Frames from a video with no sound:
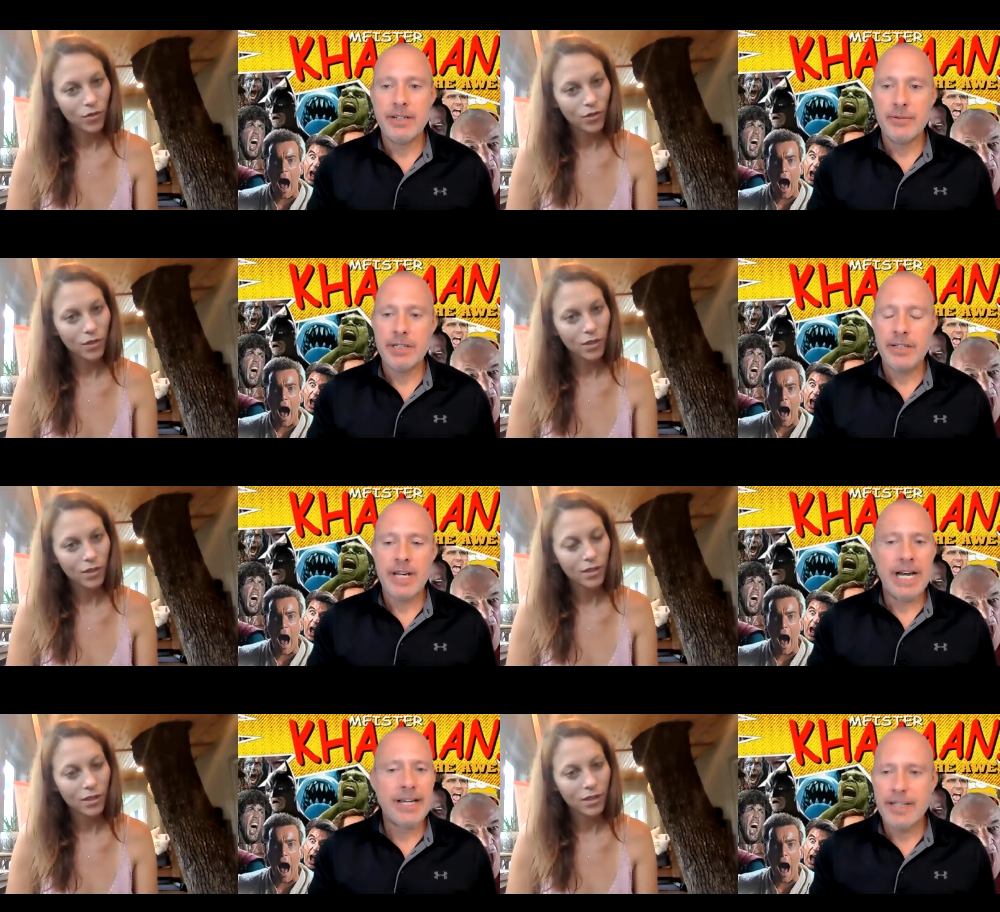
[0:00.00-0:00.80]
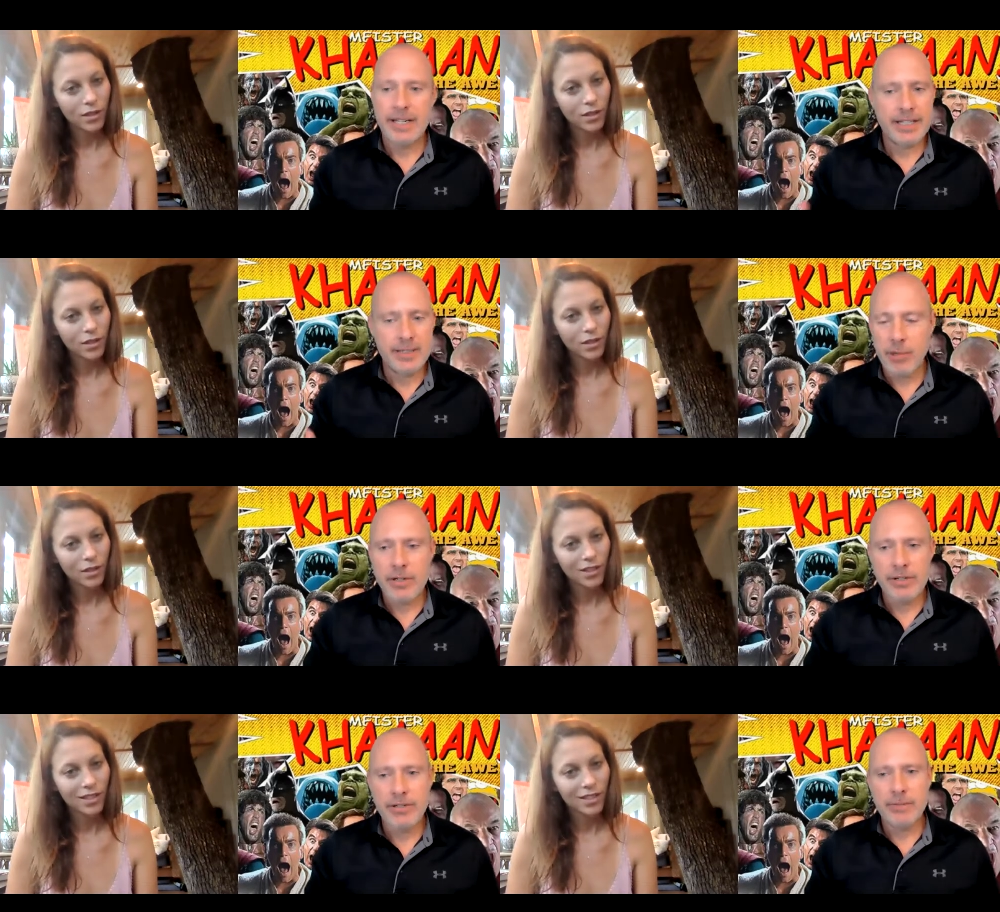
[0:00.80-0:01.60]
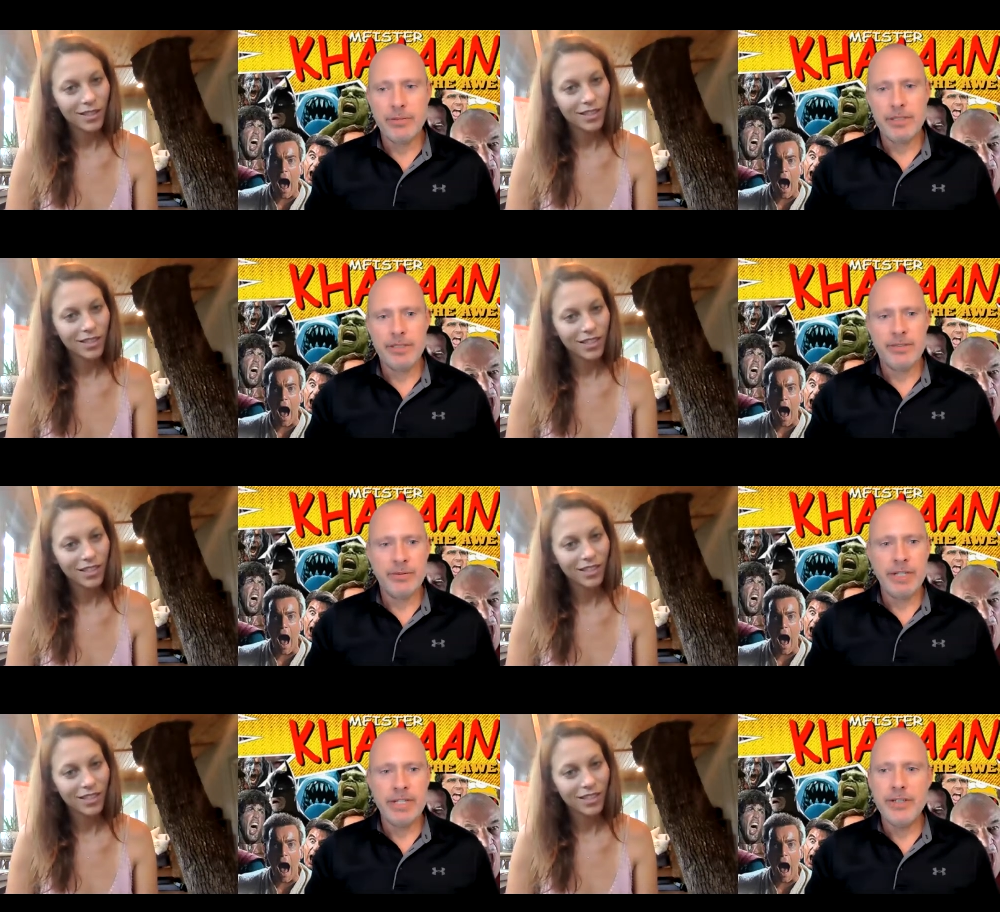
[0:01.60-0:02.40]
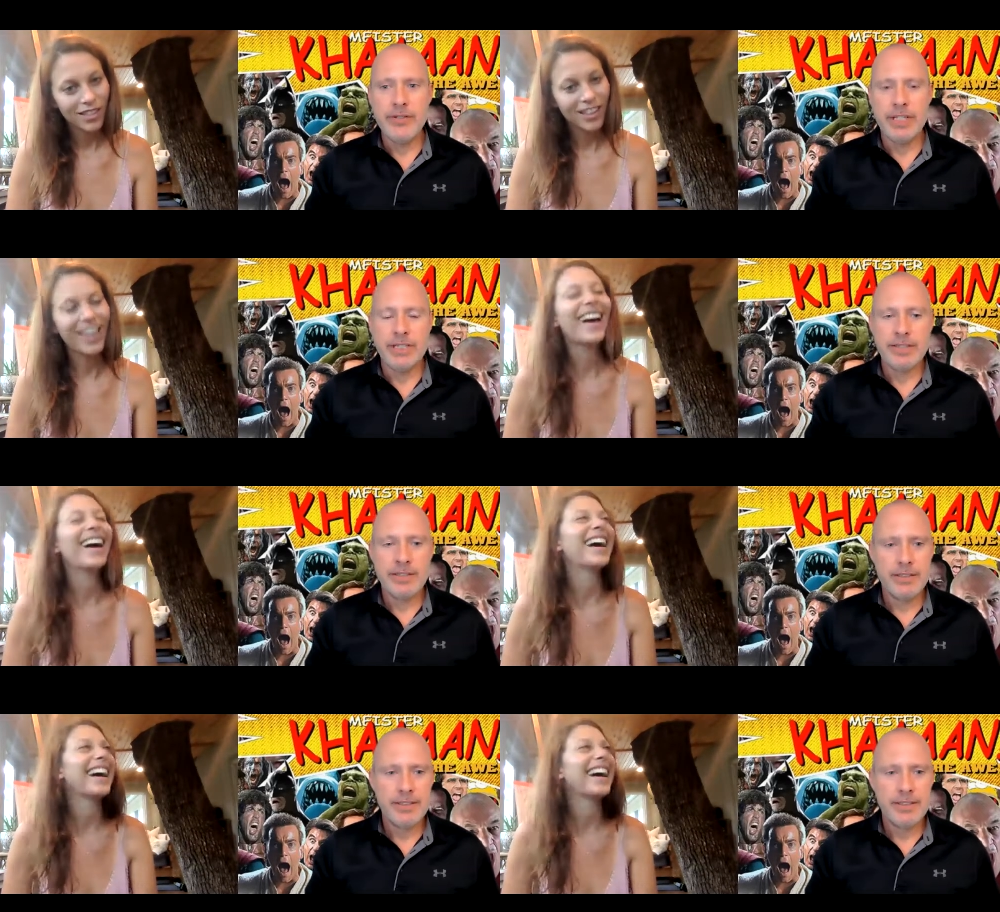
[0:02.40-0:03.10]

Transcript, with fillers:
Speaker 1: You know, we I could I could partner up with you. We could do this.